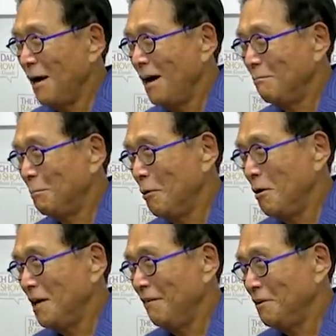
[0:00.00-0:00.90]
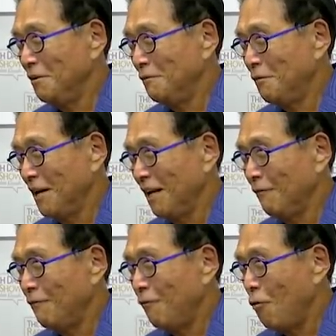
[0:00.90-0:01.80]
and Bert, I've known for like
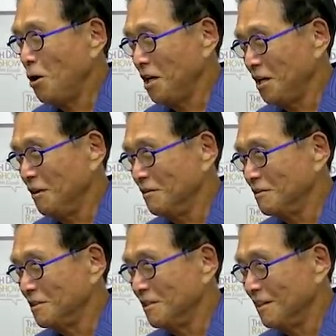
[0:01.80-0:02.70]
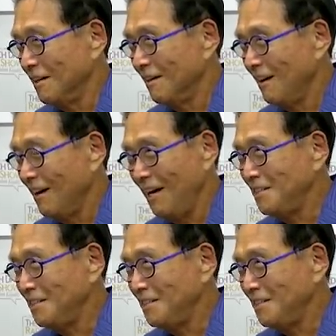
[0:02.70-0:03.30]
40 years. Yeah. And I